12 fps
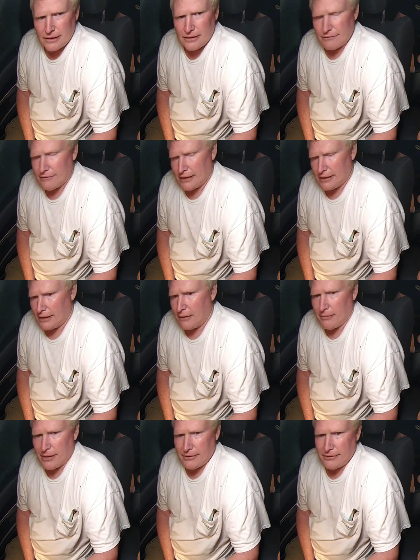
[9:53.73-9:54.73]
And I can find
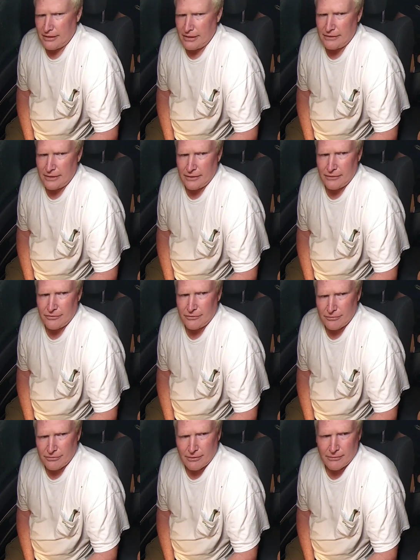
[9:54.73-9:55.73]
out better details
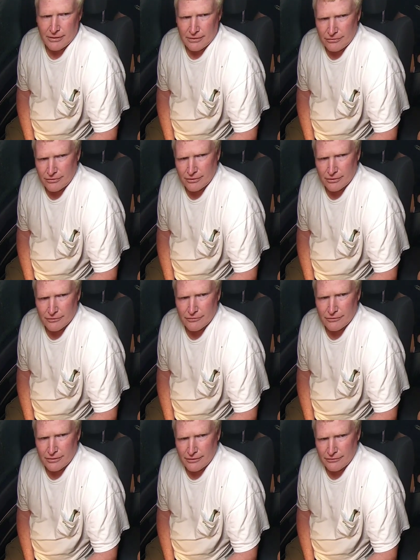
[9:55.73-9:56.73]
from some of his younger
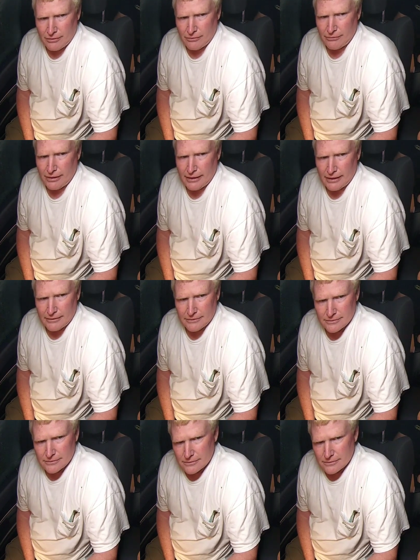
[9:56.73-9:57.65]
friends on that.